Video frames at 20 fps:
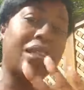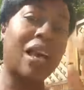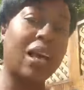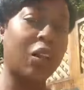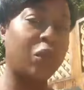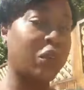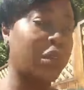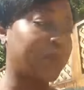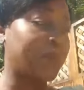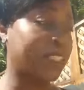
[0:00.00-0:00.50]
I
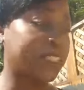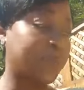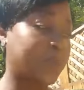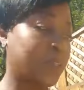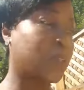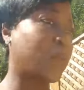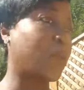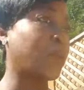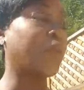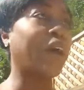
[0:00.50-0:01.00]
don't want to mess up
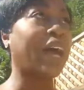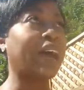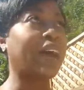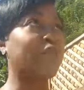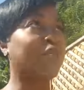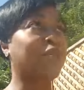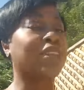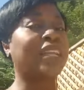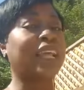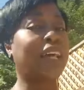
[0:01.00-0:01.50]
the quote. I
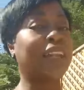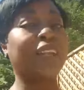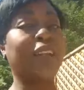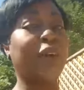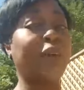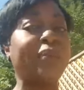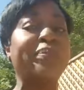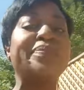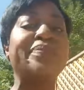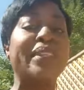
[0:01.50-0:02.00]
have it written down at
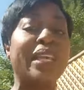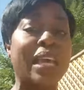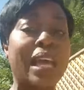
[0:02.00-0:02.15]
home.